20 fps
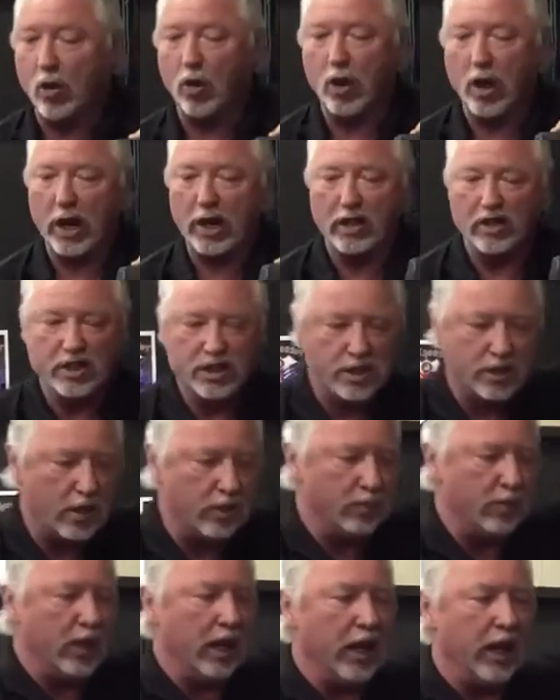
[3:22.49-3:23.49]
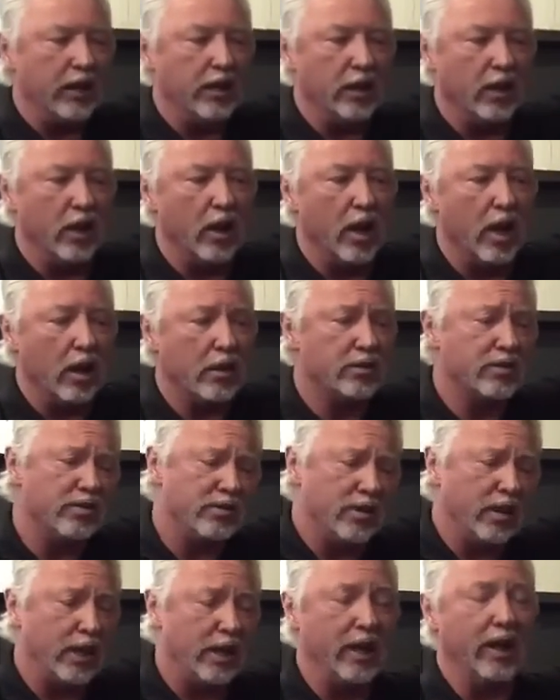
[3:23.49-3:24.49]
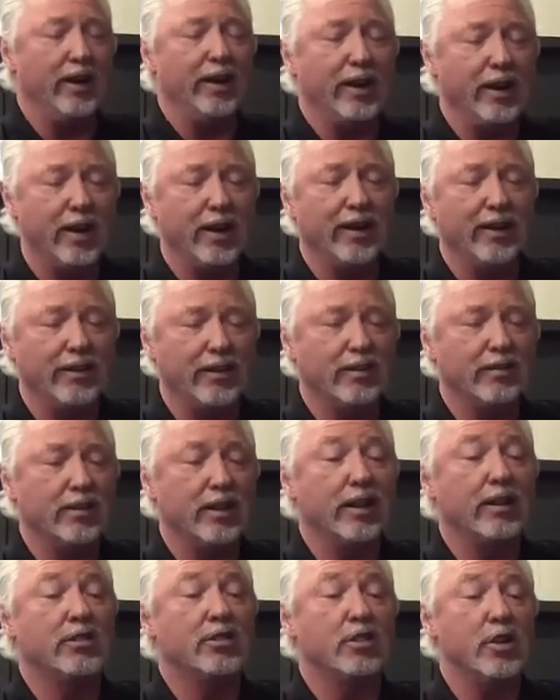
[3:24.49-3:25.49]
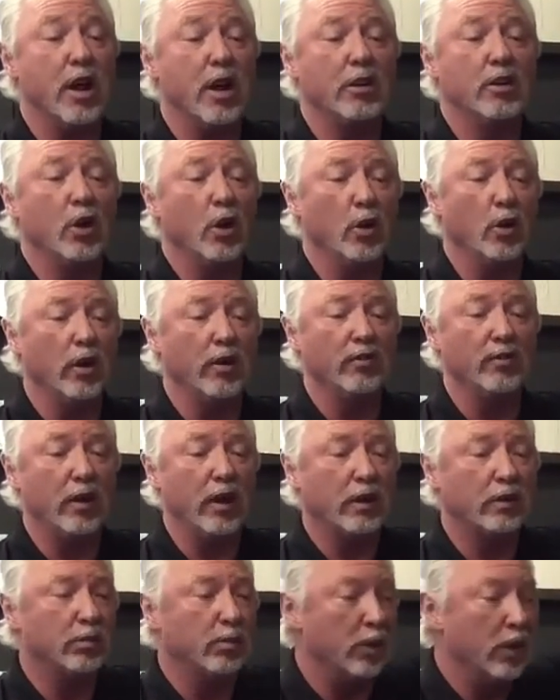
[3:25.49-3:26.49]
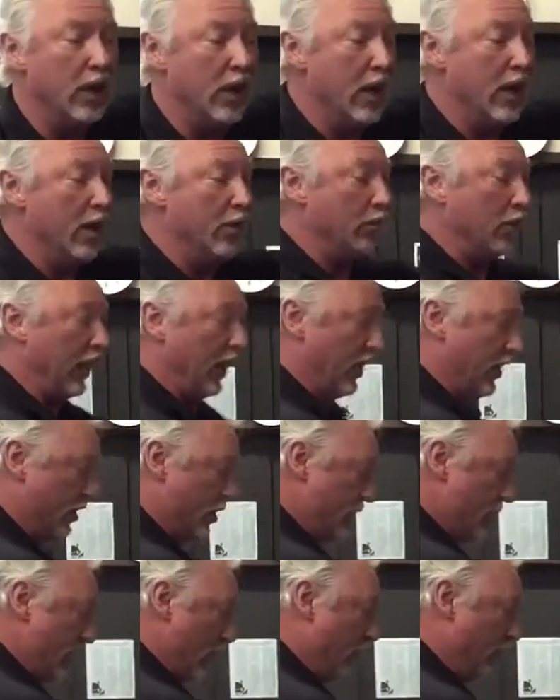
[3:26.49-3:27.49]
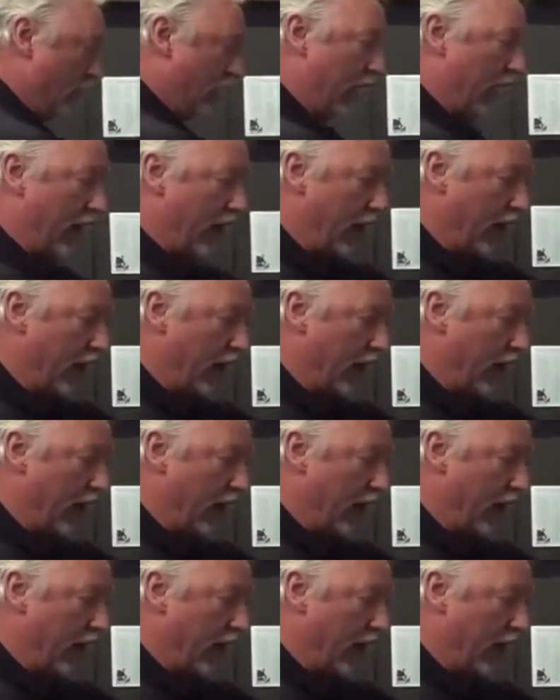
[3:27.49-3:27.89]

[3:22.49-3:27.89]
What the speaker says: Or I can simulate the lock, since I can't yet, it's not totally flexible, but I can simulate